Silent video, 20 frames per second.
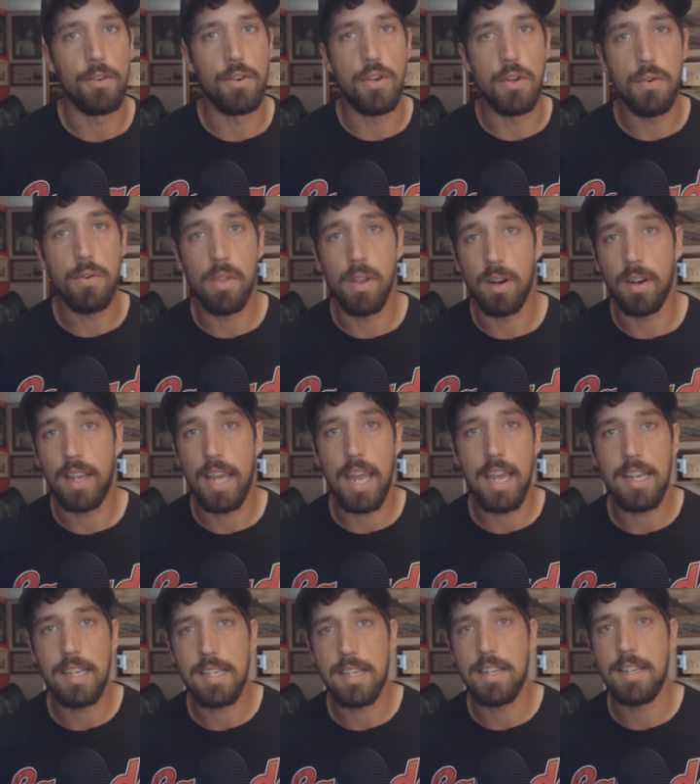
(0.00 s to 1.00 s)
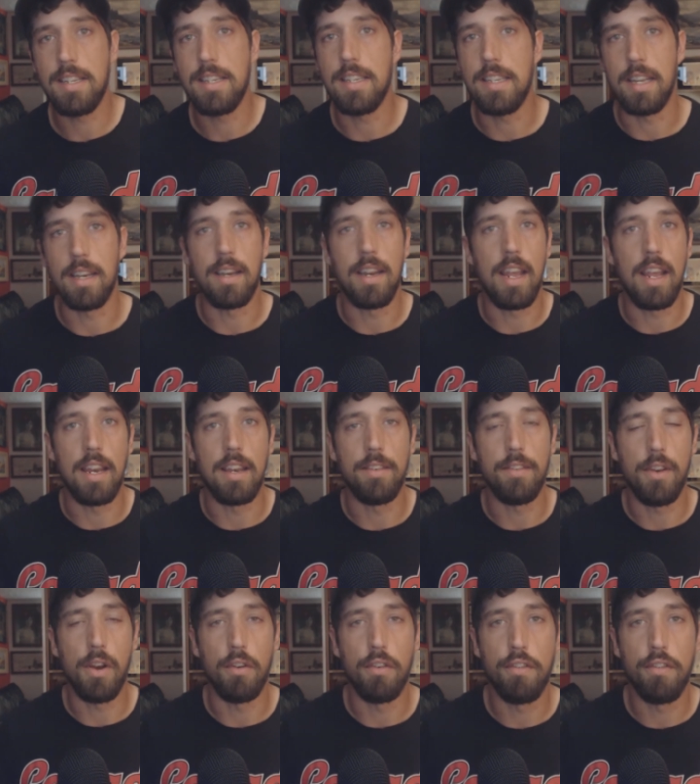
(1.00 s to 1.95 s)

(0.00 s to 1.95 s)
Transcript: do their cases and